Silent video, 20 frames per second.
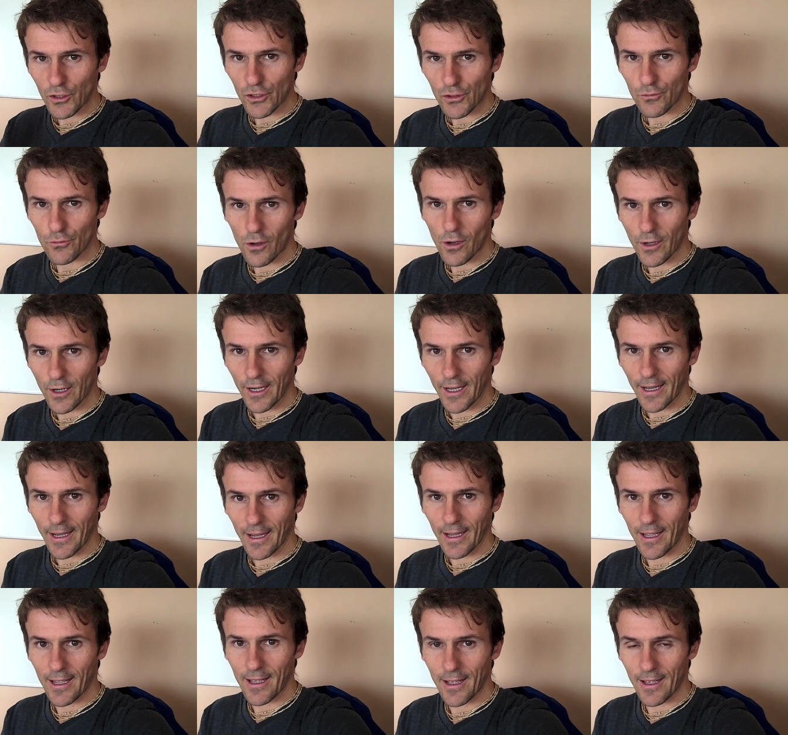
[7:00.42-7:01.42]
was
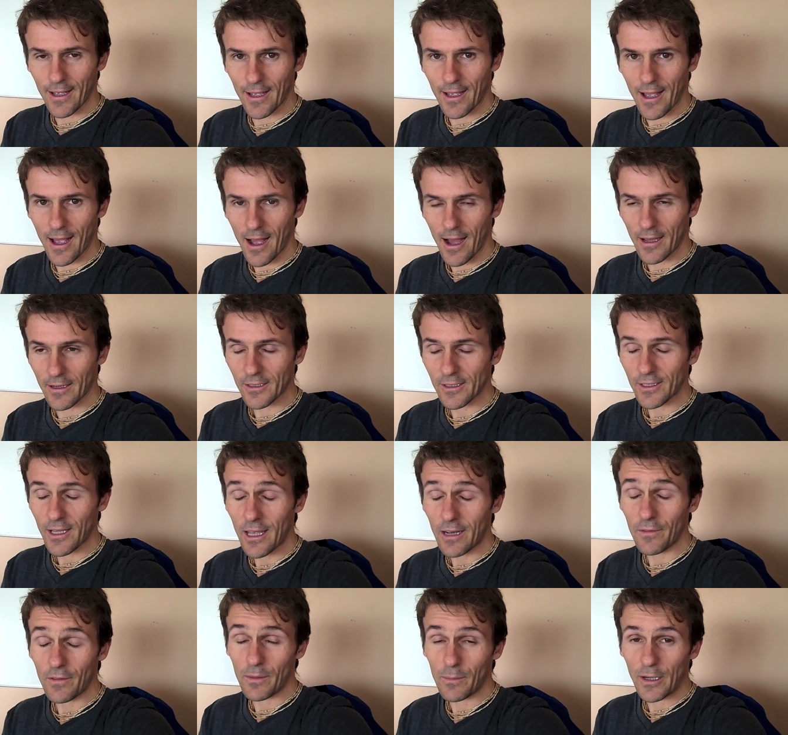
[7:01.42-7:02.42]
struggling and
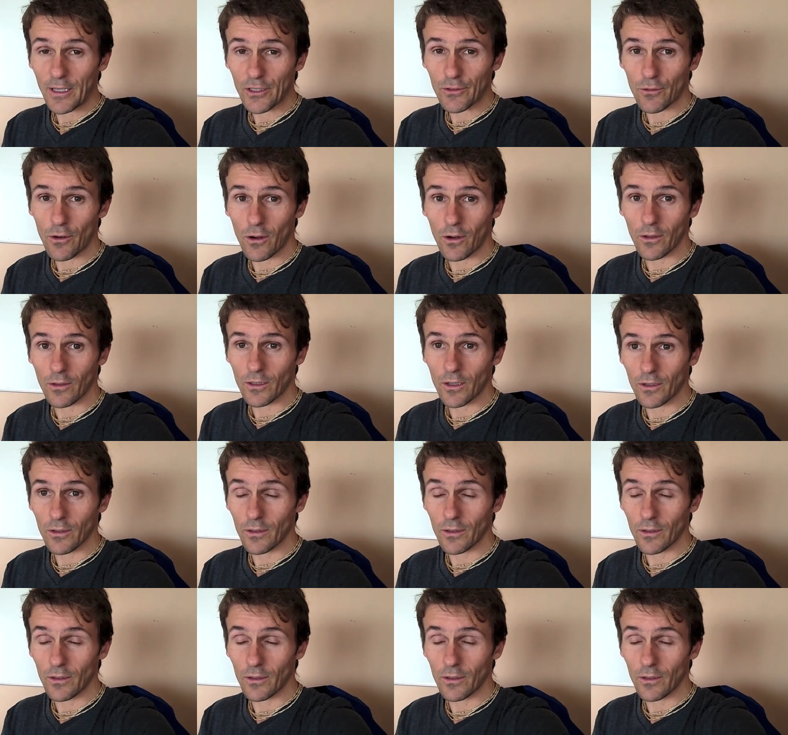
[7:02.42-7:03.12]
instead of in my struggle,